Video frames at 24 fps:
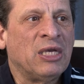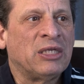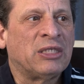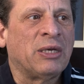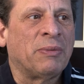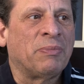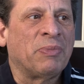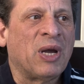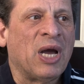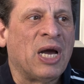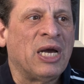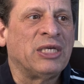
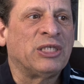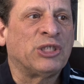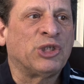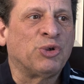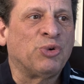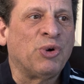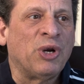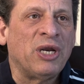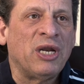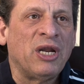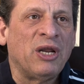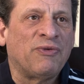Some guys
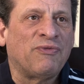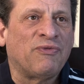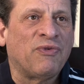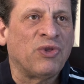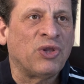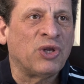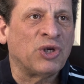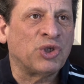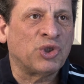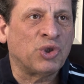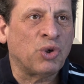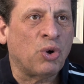are in it for
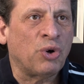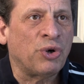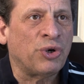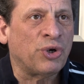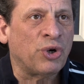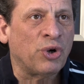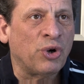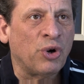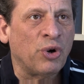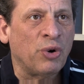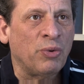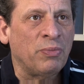the short
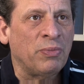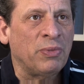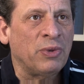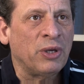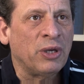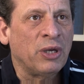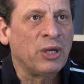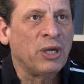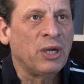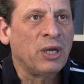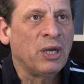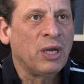term,
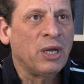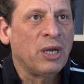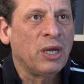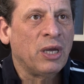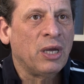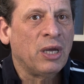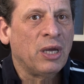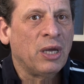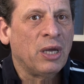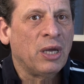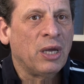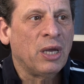
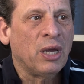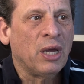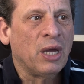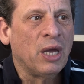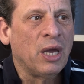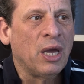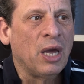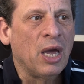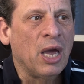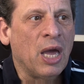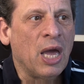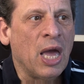
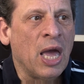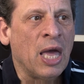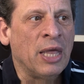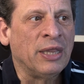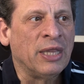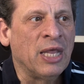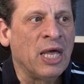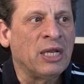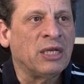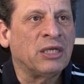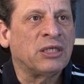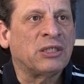
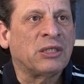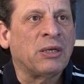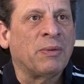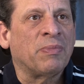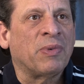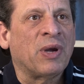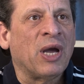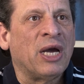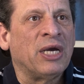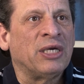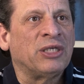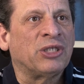and then some
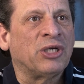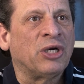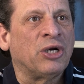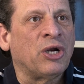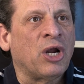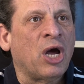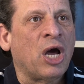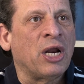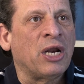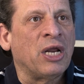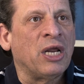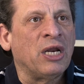guys are
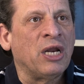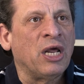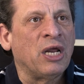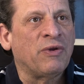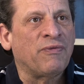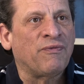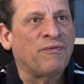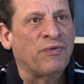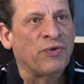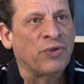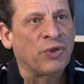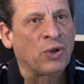not in it
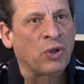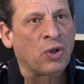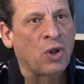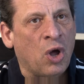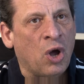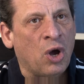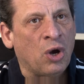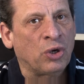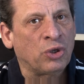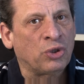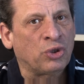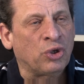for the
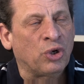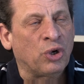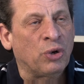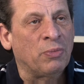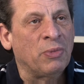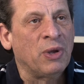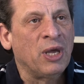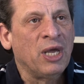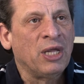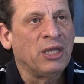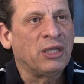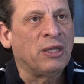long term
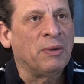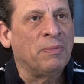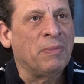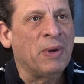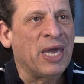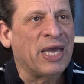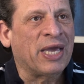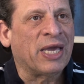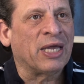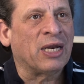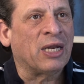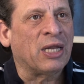to
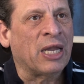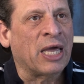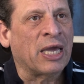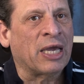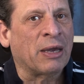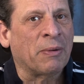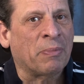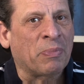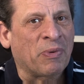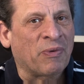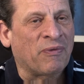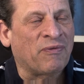make it like
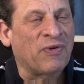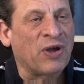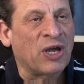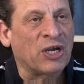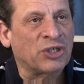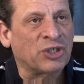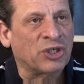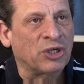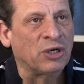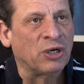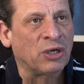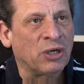a
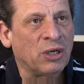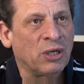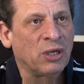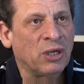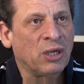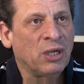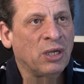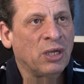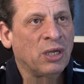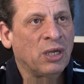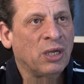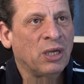profession
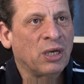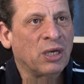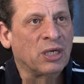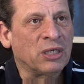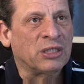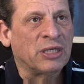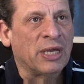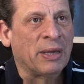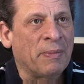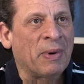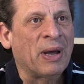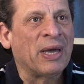
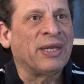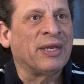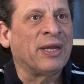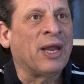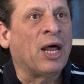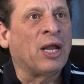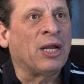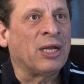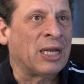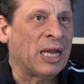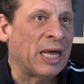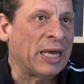because they might
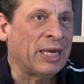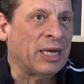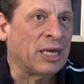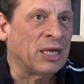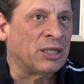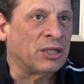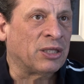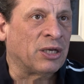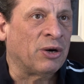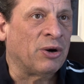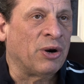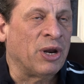not like
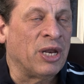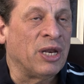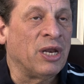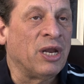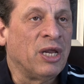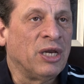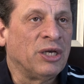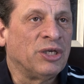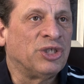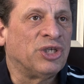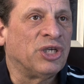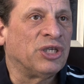it. They're in
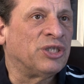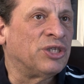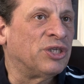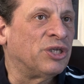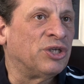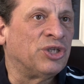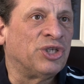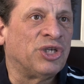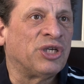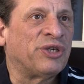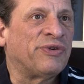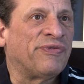just
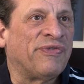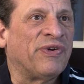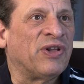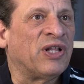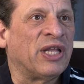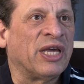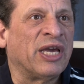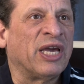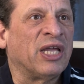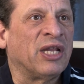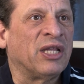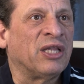they're just
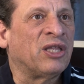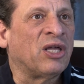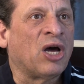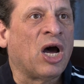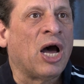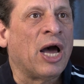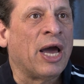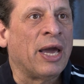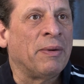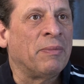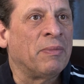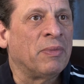filling in
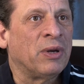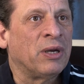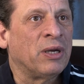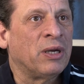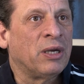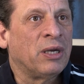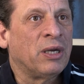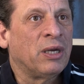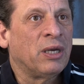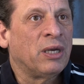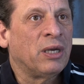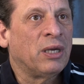time
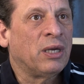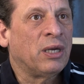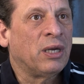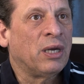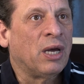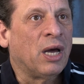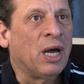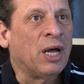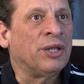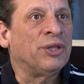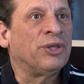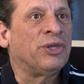
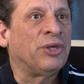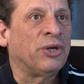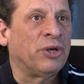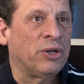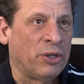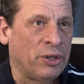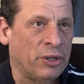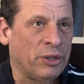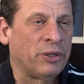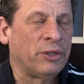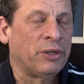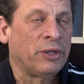
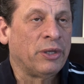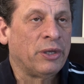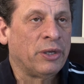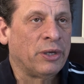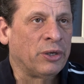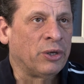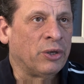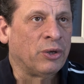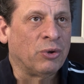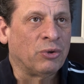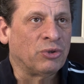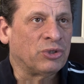until
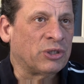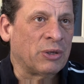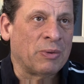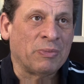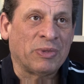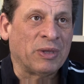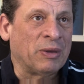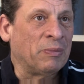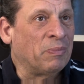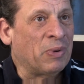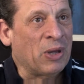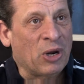you know
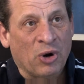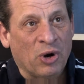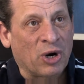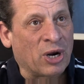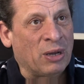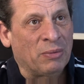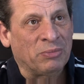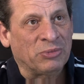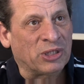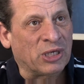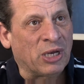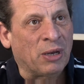something better
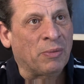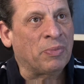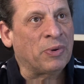comes